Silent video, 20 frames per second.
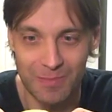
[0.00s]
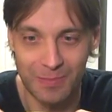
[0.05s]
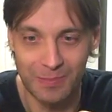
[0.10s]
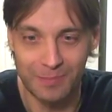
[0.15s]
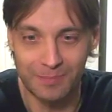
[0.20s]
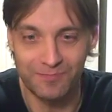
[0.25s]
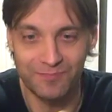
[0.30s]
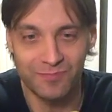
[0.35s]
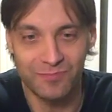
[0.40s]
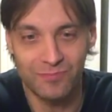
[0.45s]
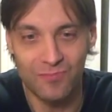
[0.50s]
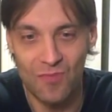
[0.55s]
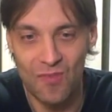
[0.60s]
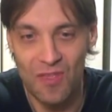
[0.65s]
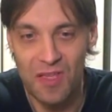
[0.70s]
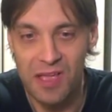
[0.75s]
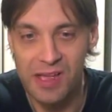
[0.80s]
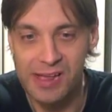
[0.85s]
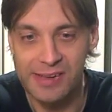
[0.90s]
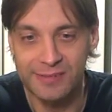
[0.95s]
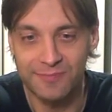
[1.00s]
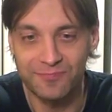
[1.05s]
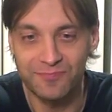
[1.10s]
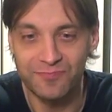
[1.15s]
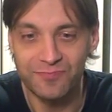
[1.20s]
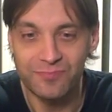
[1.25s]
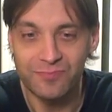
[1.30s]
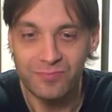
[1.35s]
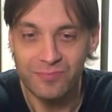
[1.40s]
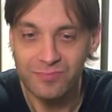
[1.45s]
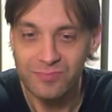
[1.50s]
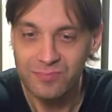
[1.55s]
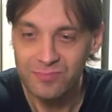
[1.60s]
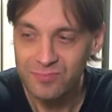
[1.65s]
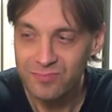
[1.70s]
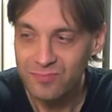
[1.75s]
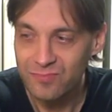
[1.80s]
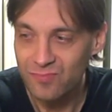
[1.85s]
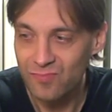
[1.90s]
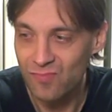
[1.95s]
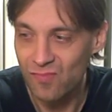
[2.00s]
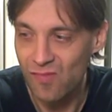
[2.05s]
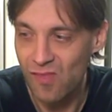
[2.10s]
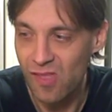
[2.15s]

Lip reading: And you don't have to gain all the weight from eating it.